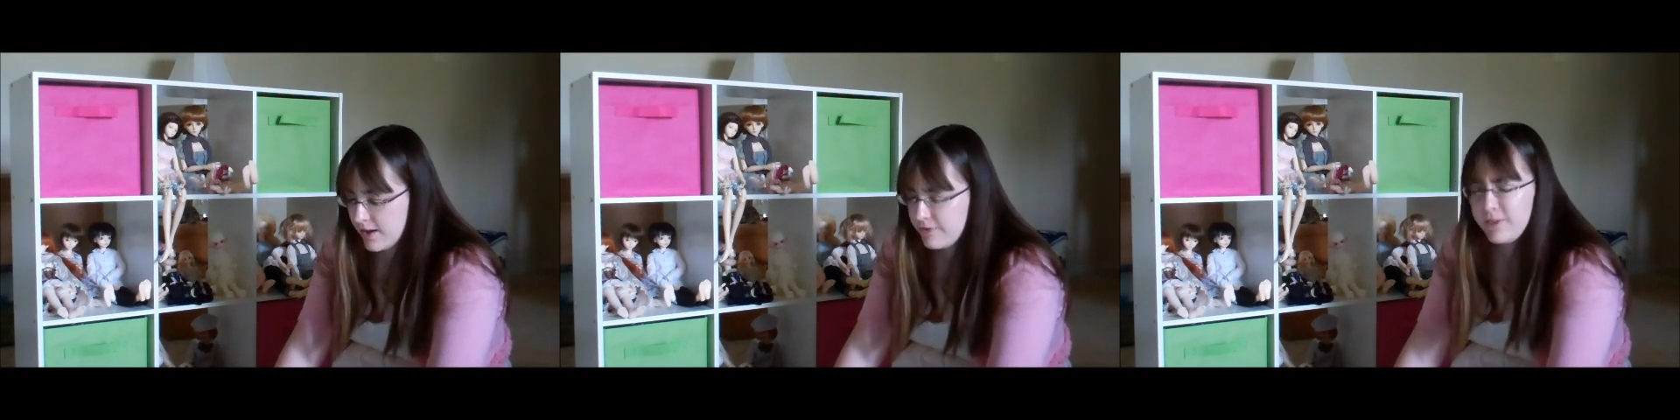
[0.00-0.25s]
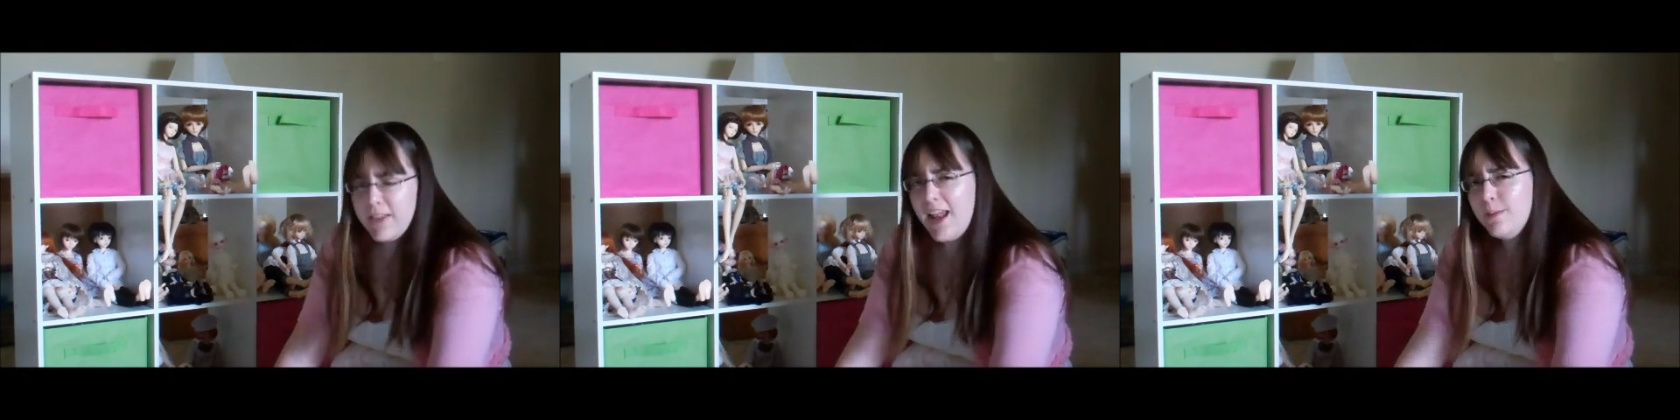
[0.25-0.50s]

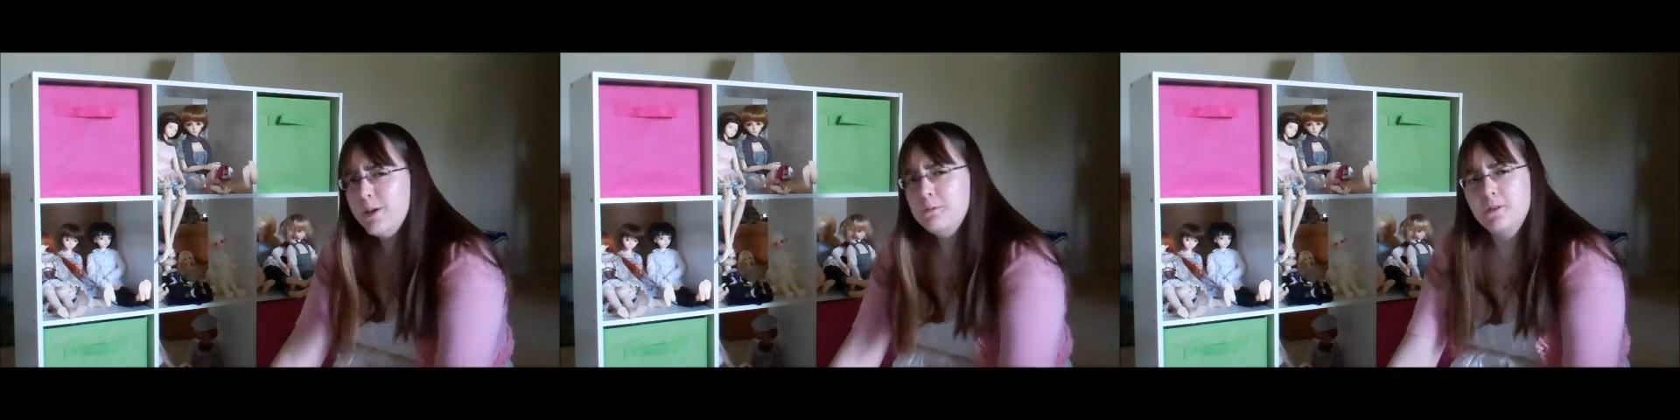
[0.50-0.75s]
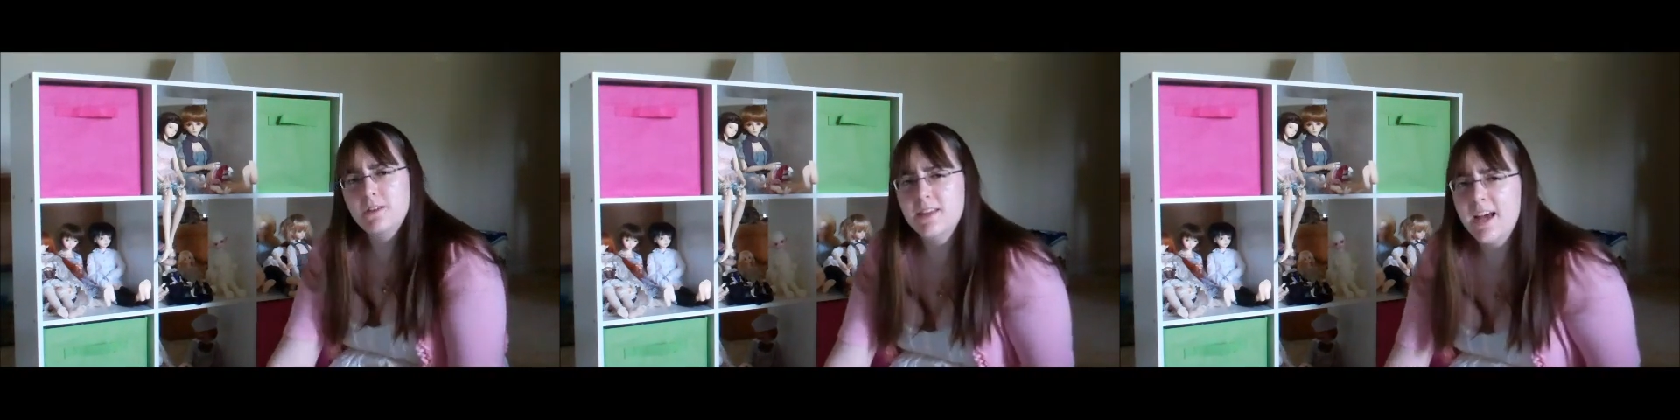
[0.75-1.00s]
For a lot of
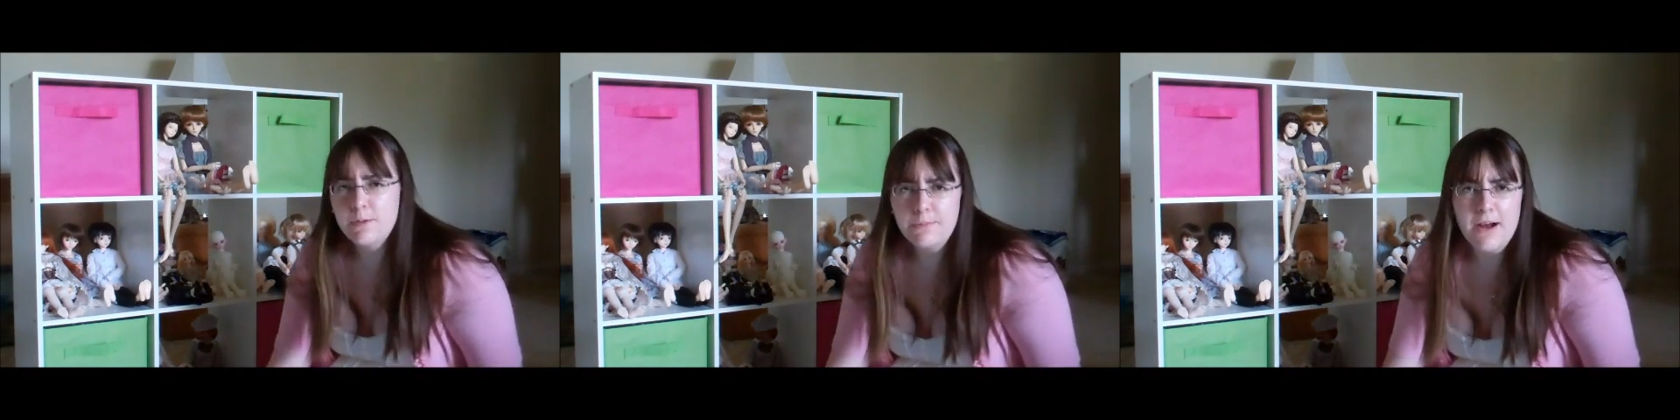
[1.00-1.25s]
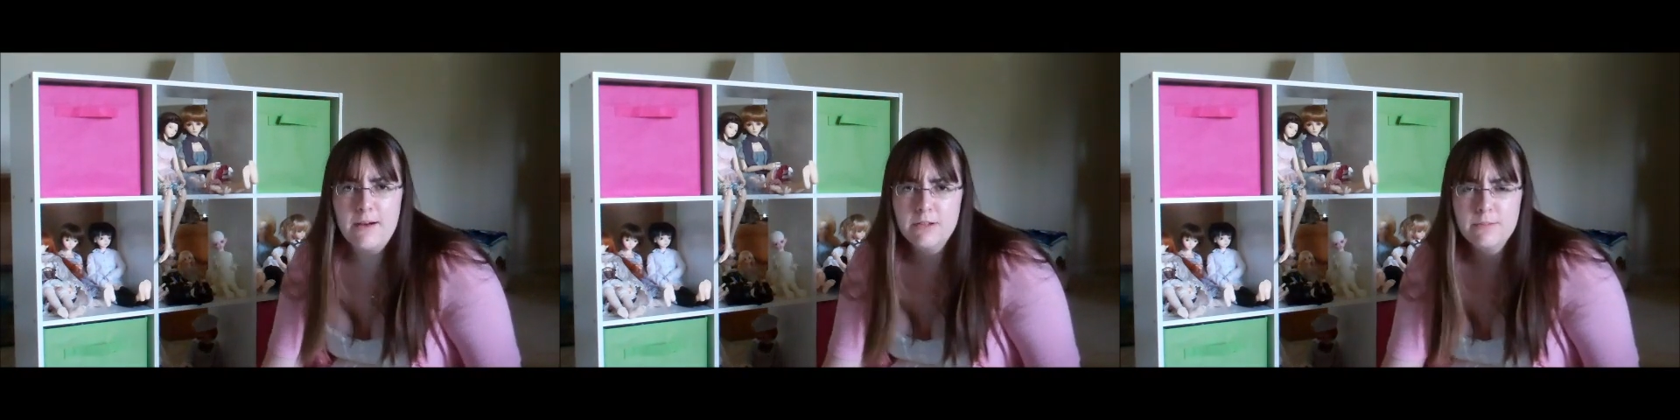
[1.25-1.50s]
people, it's not a
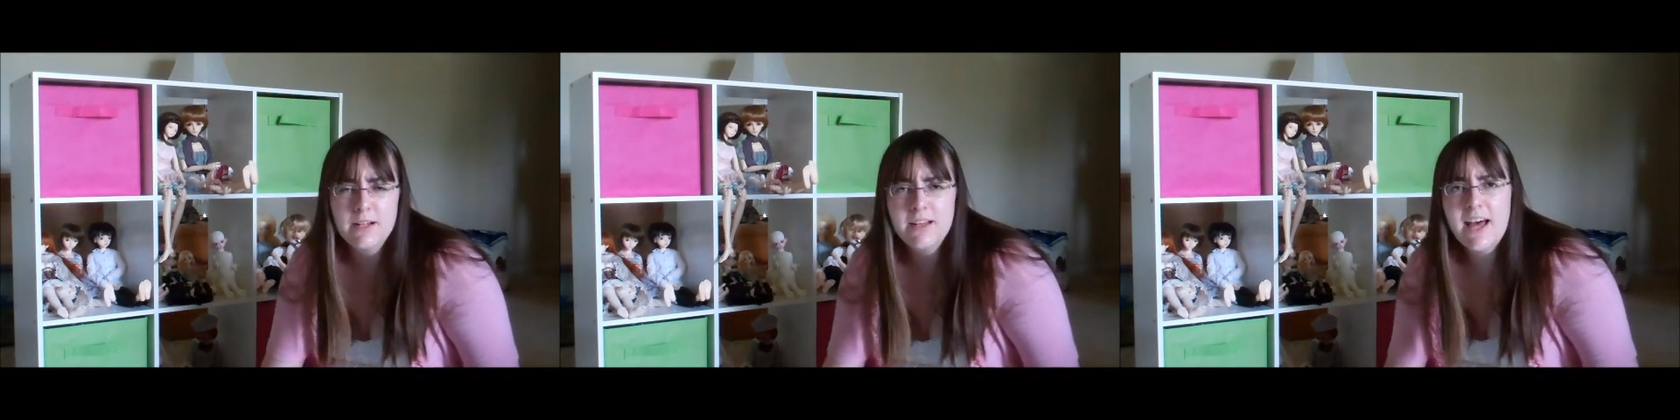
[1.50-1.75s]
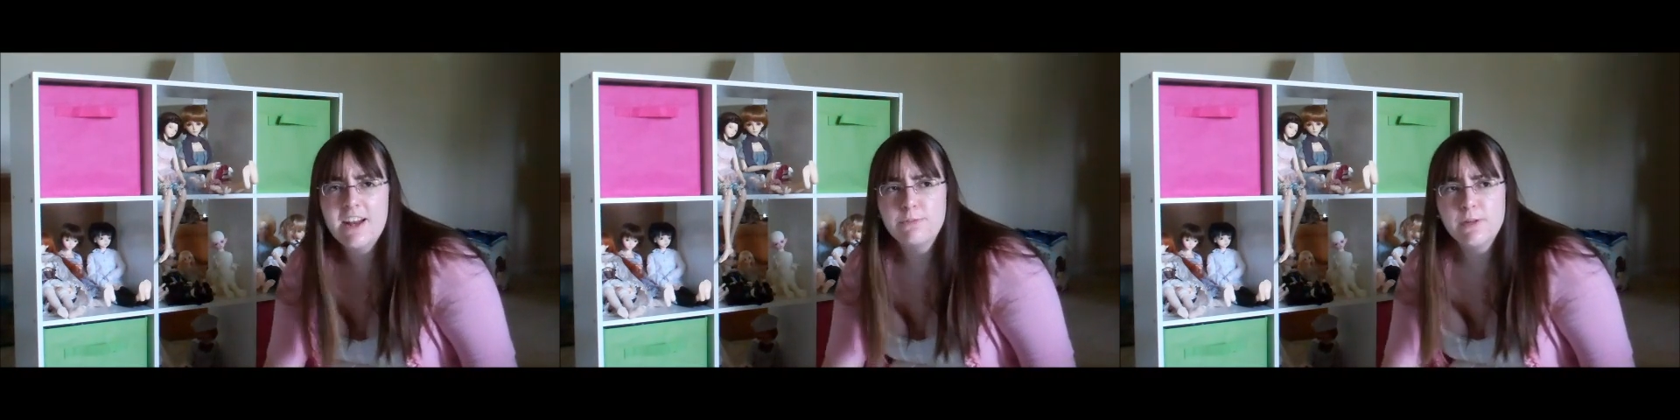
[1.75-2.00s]
problem. A lot of